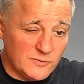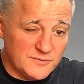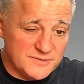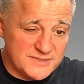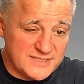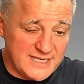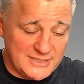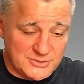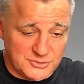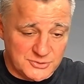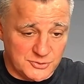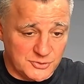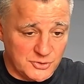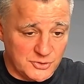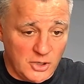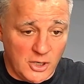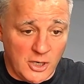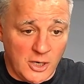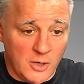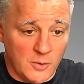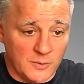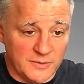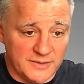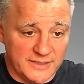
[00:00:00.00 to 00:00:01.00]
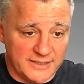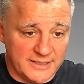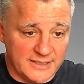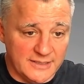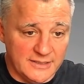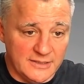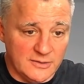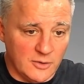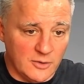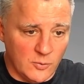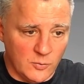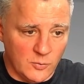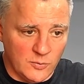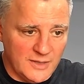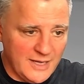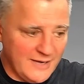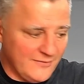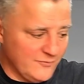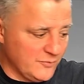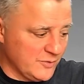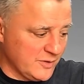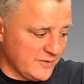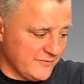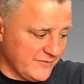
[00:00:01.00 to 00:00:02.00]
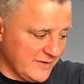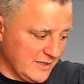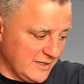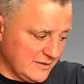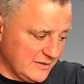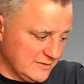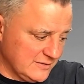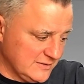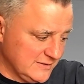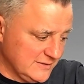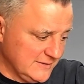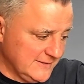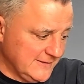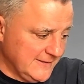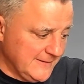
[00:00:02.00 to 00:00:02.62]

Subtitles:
scheduled a call with like, we'll have one of our,